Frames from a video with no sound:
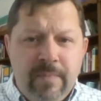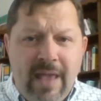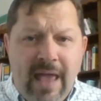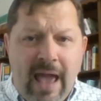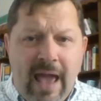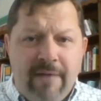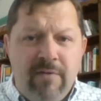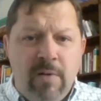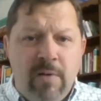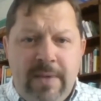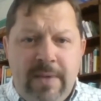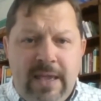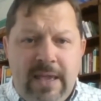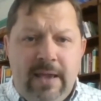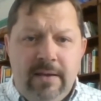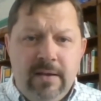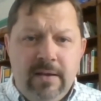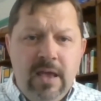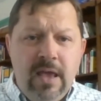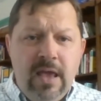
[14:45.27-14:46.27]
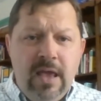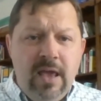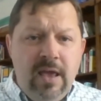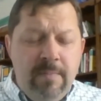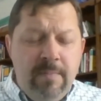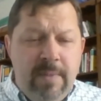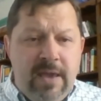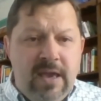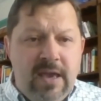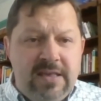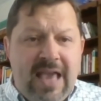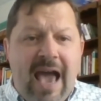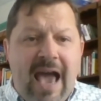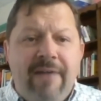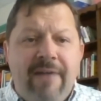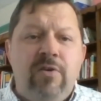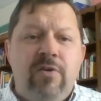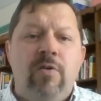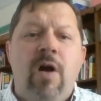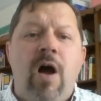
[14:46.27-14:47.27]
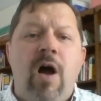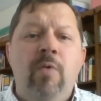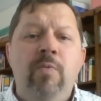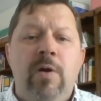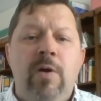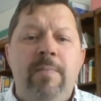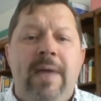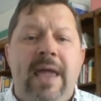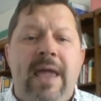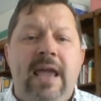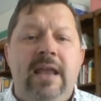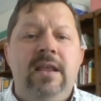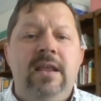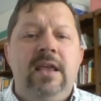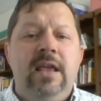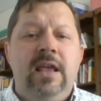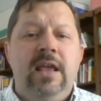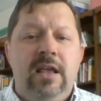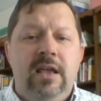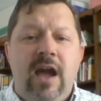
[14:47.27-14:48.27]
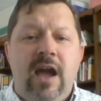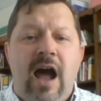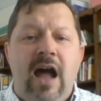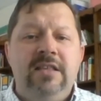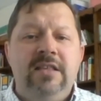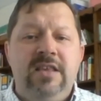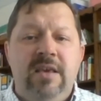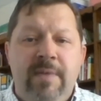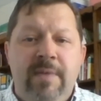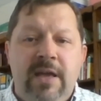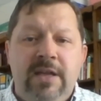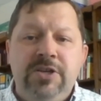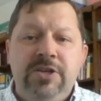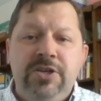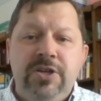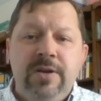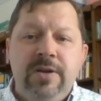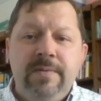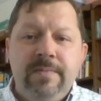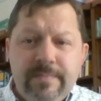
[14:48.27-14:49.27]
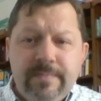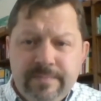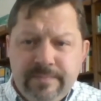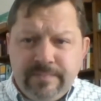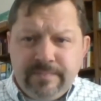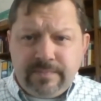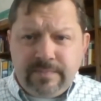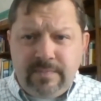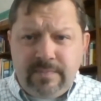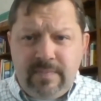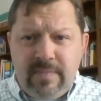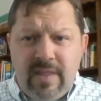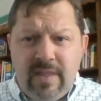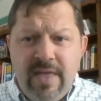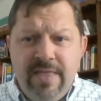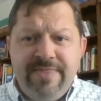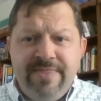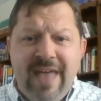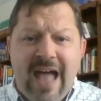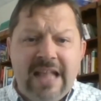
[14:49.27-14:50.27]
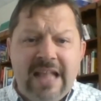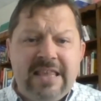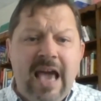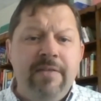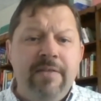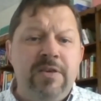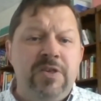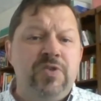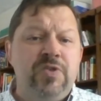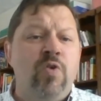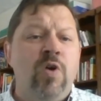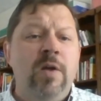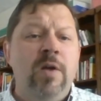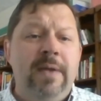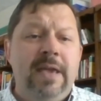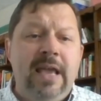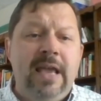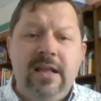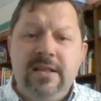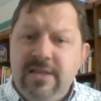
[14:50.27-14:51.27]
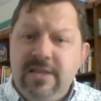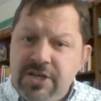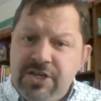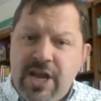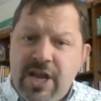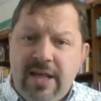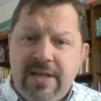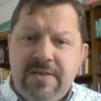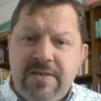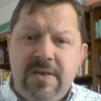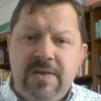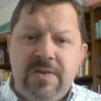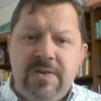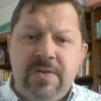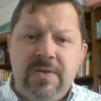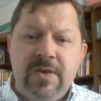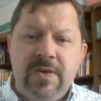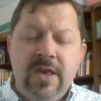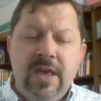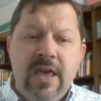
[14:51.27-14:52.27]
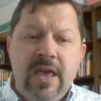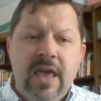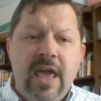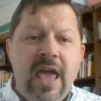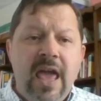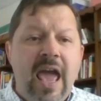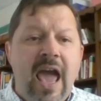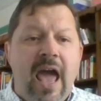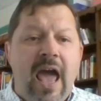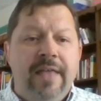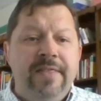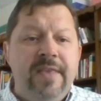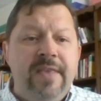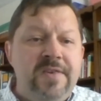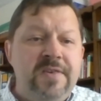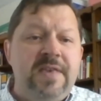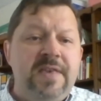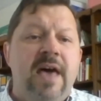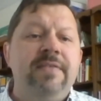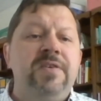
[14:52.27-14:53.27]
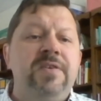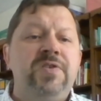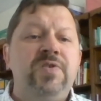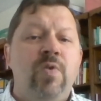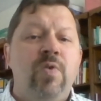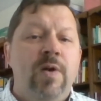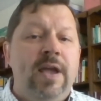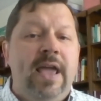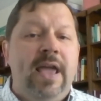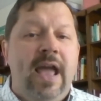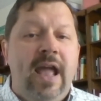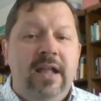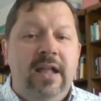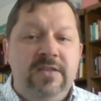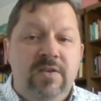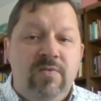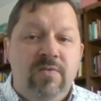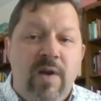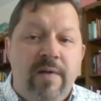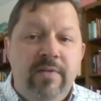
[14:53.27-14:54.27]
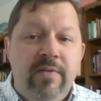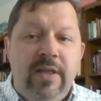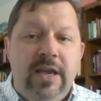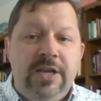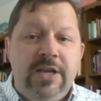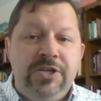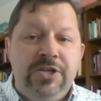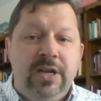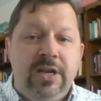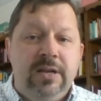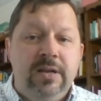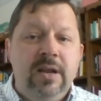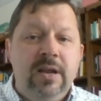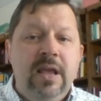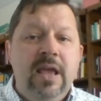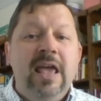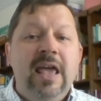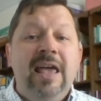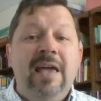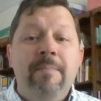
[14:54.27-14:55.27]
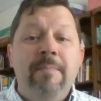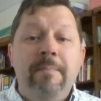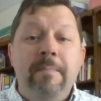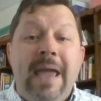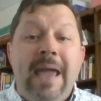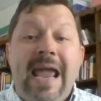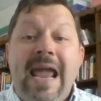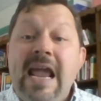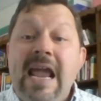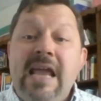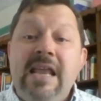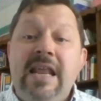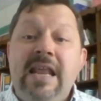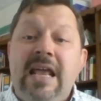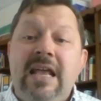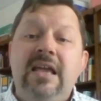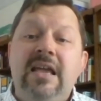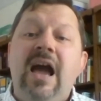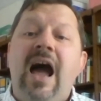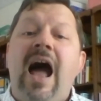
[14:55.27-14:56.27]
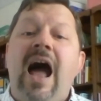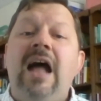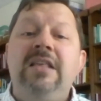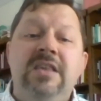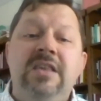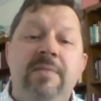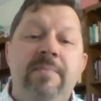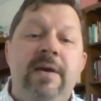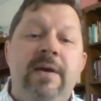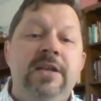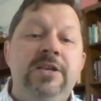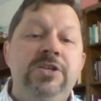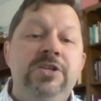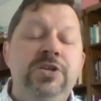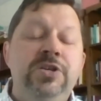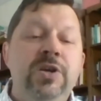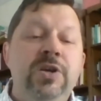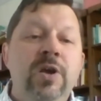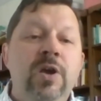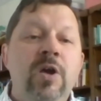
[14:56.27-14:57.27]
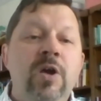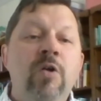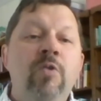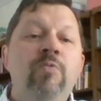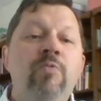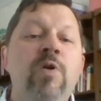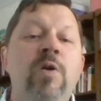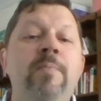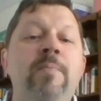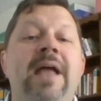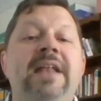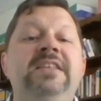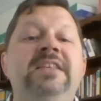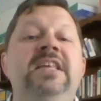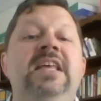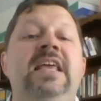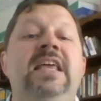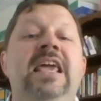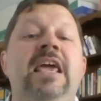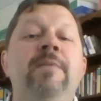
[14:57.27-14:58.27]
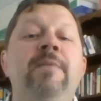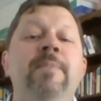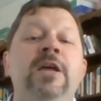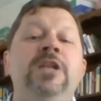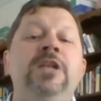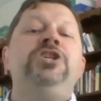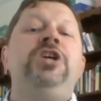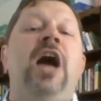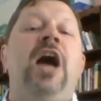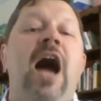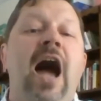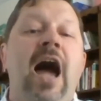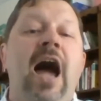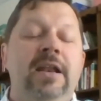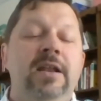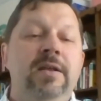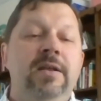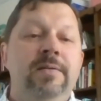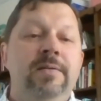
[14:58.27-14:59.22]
have our being. Because after all, we're made in God's image. That's how the story begins in Genesis, and this is how the story ends in Revelation. Made in God's image, we're meant to image God.